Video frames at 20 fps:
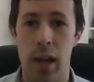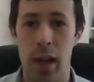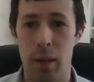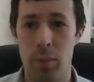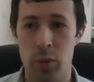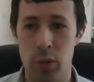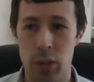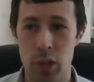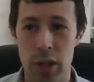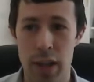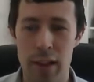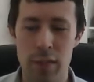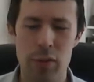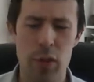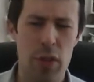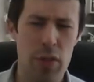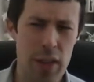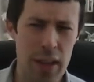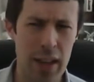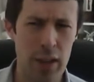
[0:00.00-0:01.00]
So you have to
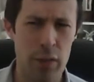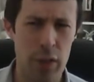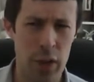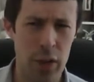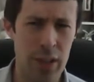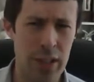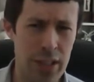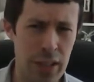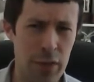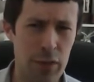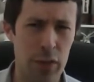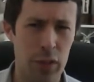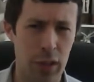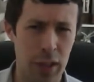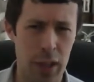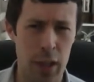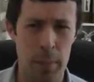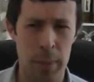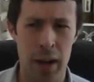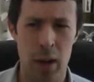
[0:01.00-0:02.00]
think very
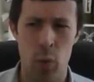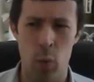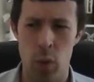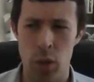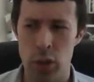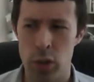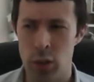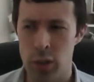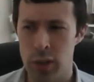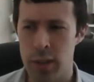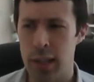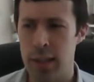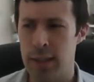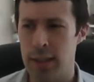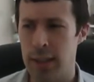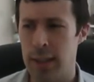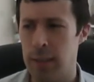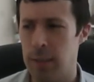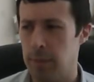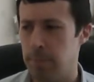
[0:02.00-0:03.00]
differently about what you're
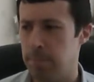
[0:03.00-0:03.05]
setting.